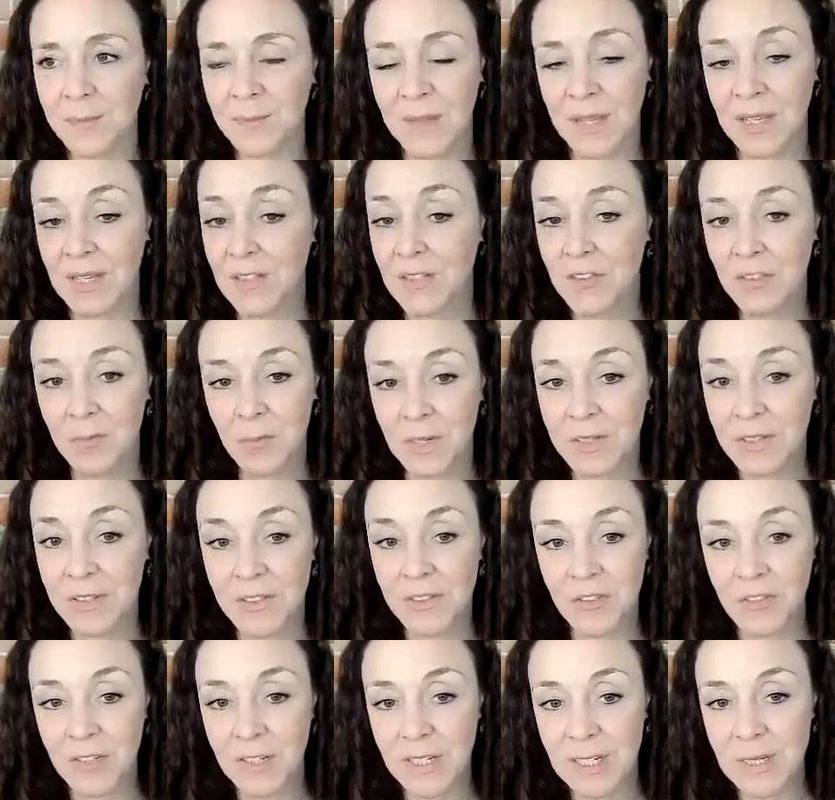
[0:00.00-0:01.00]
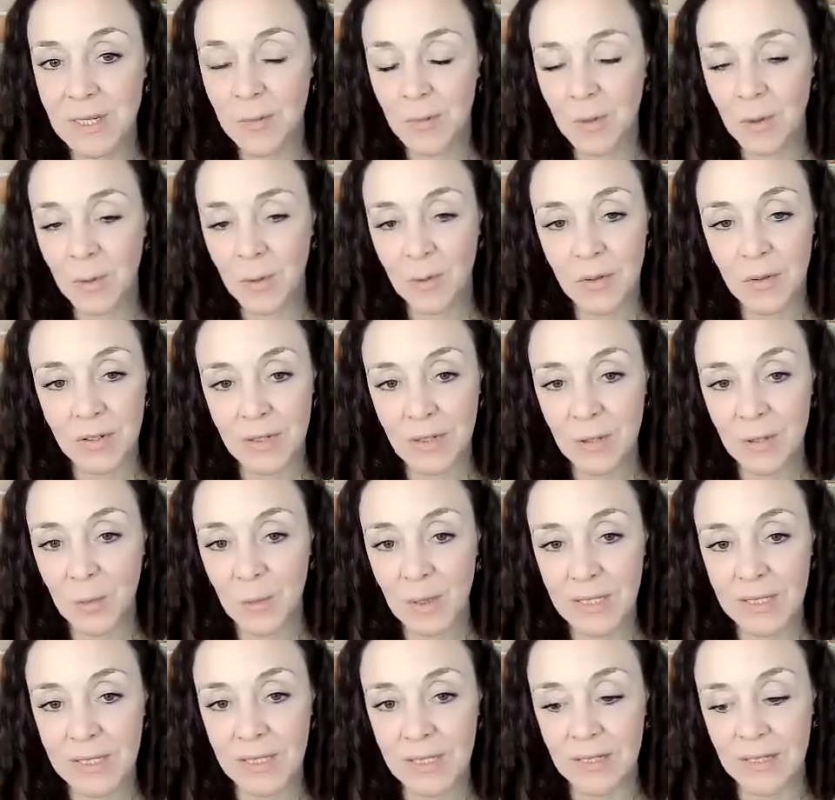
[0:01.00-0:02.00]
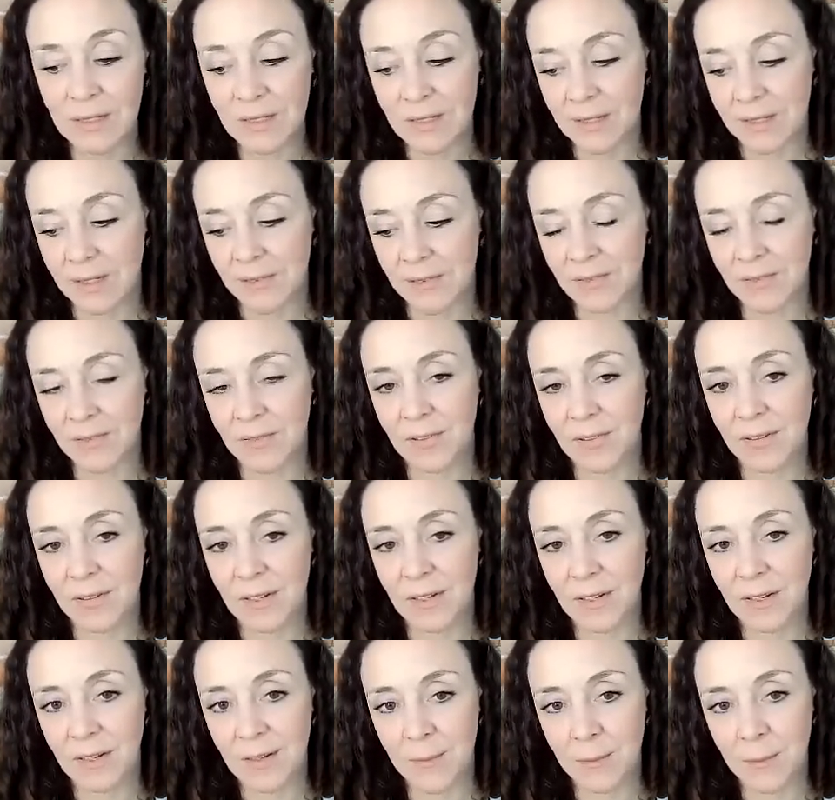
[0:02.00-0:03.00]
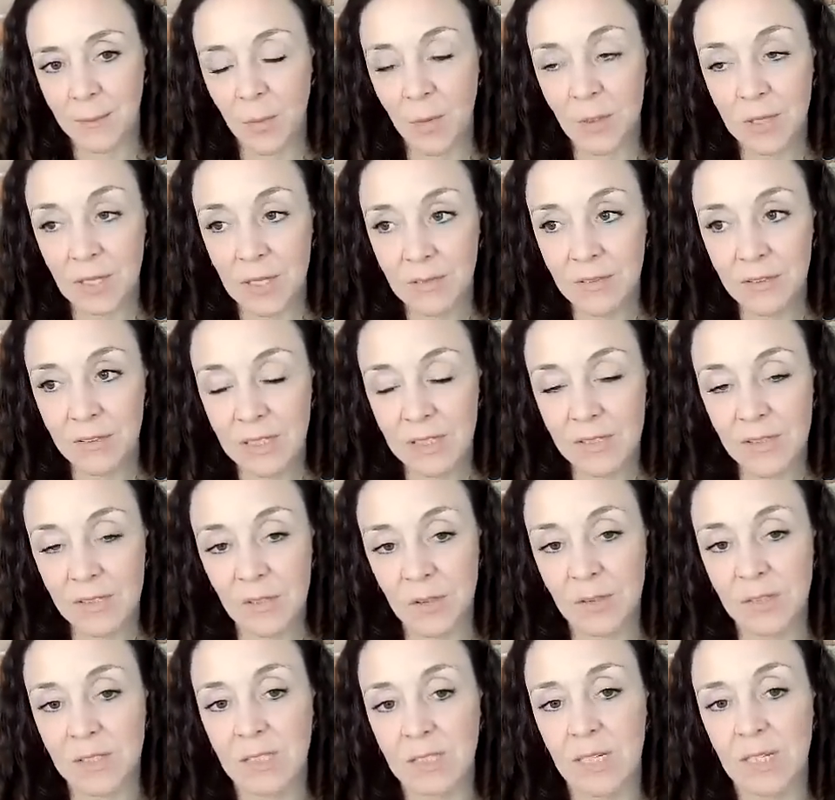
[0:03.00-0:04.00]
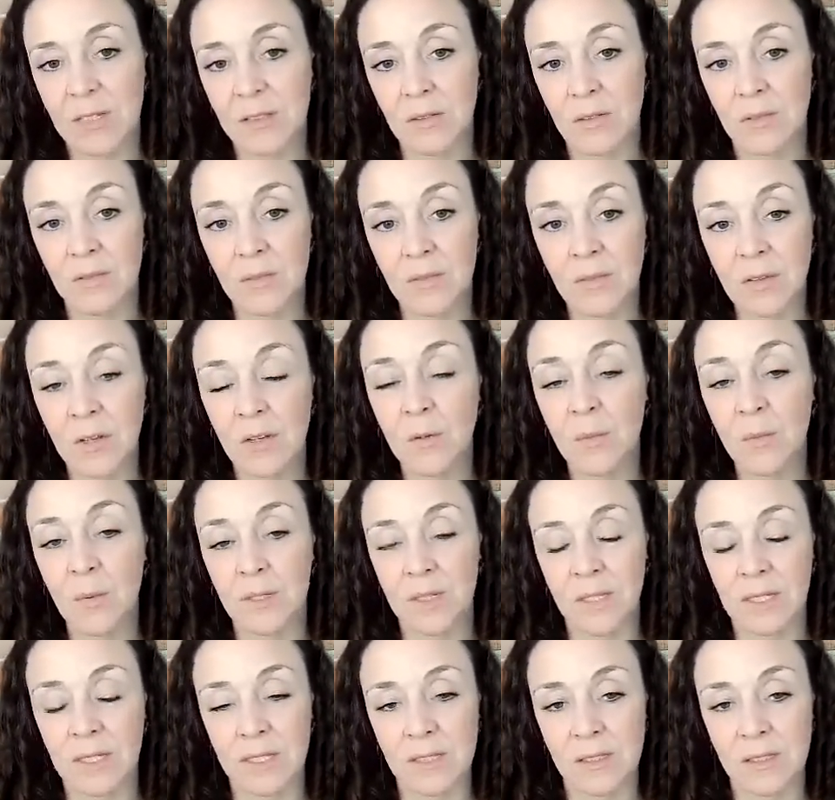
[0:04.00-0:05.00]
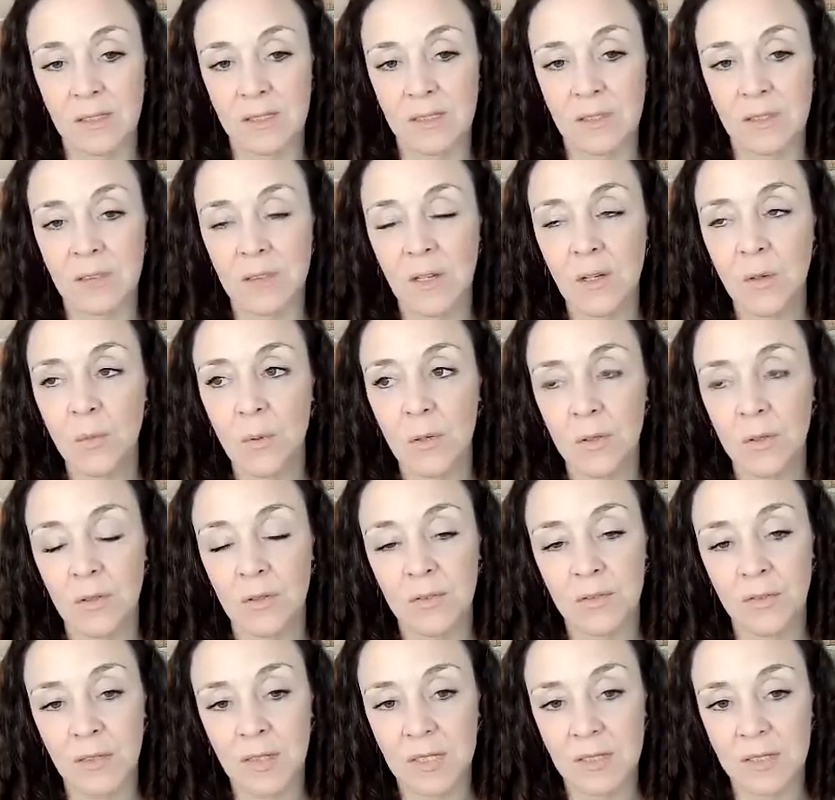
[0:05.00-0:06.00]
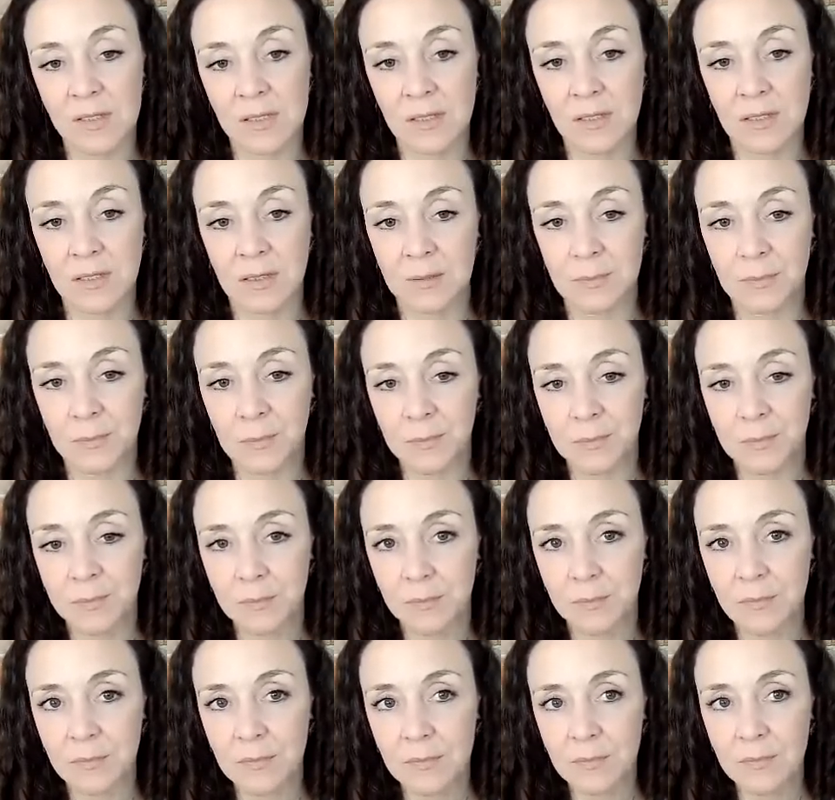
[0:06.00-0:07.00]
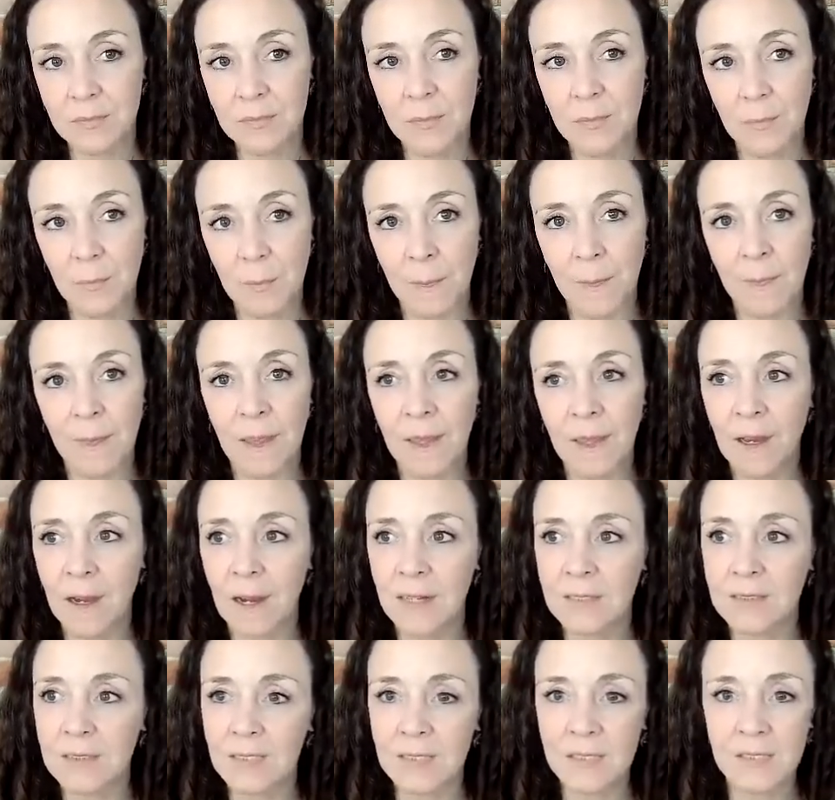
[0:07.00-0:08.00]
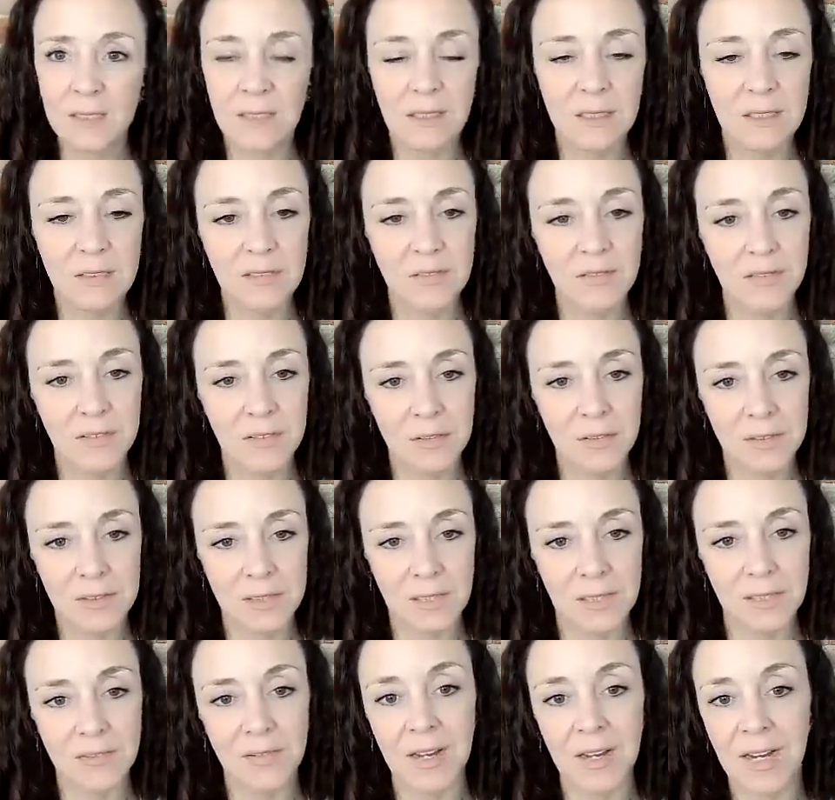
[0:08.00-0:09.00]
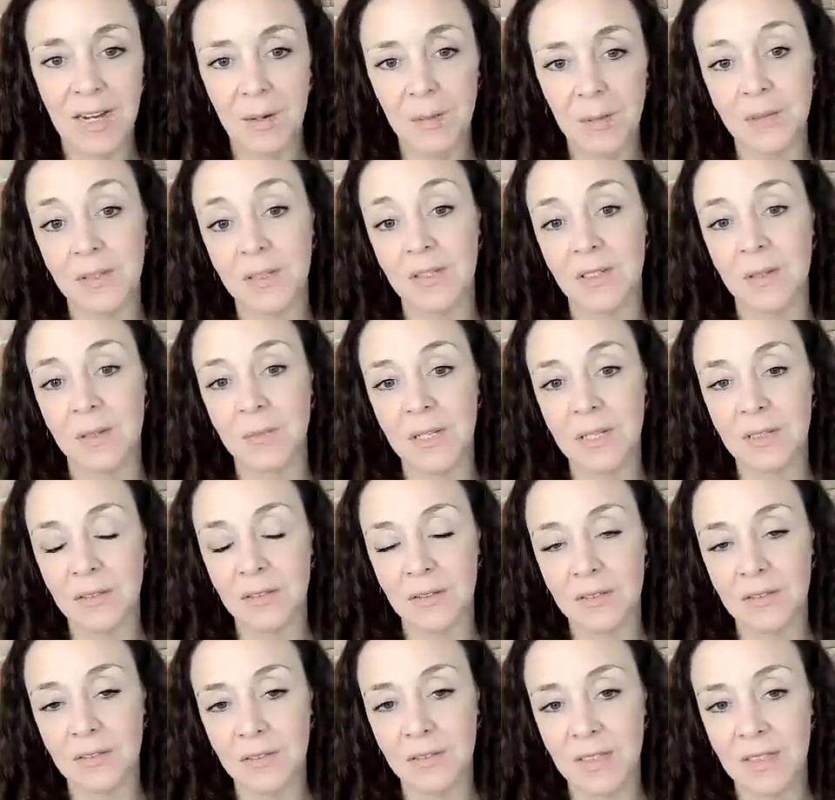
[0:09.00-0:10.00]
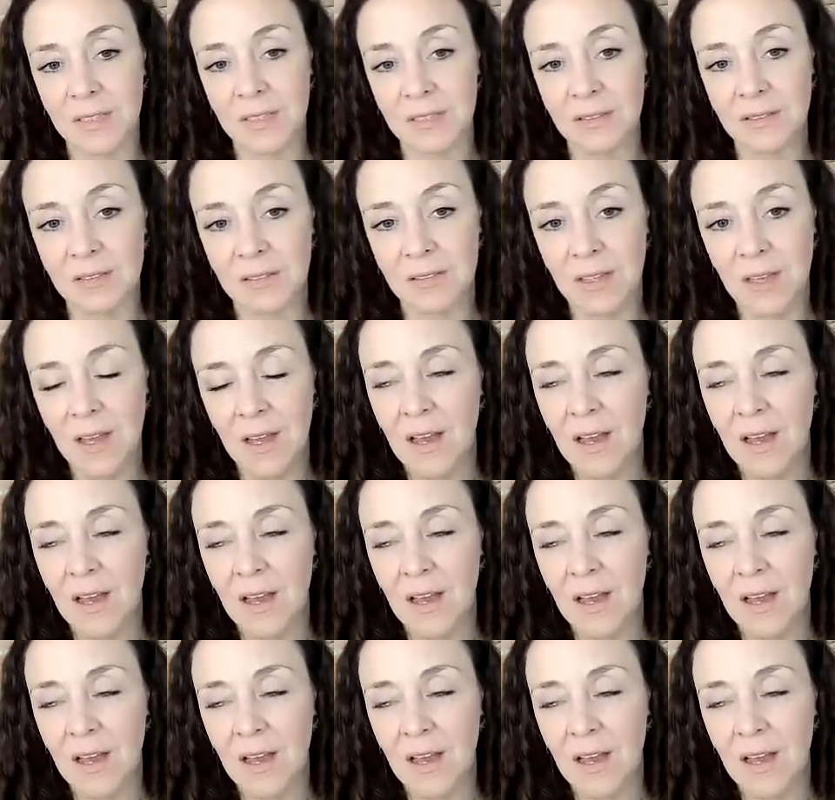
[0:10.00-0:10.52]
in whether dream or in your waking life, whatever it is you're scared of, know what it is, know what your fears are, and decide for yourself how are you going to meet those fears.